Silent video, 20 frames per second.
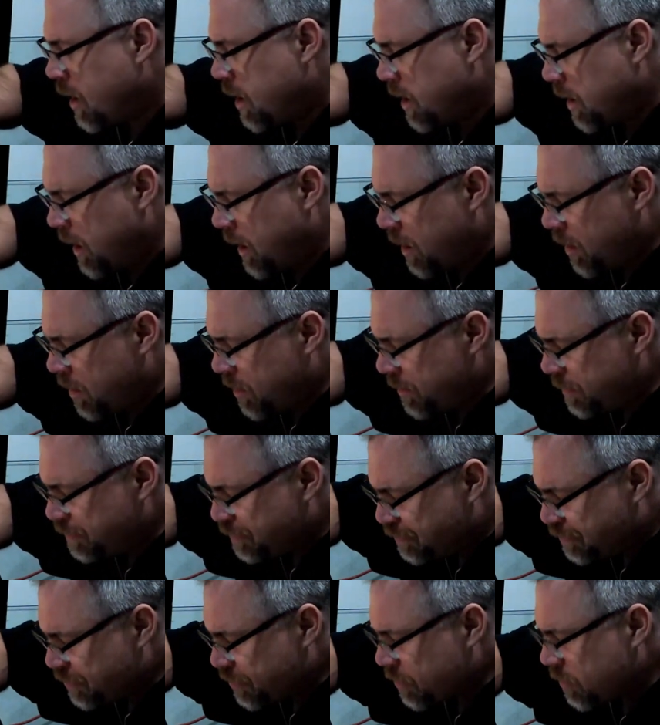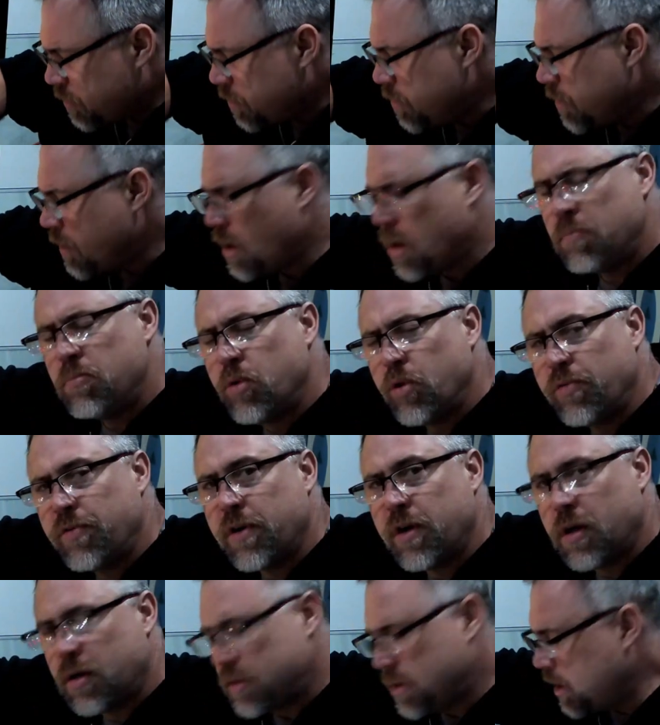Now, moving
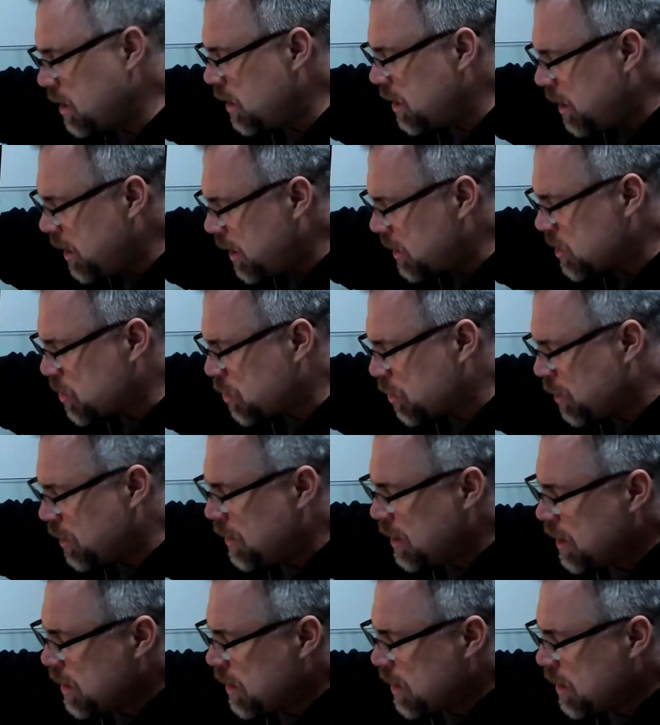on to the next one.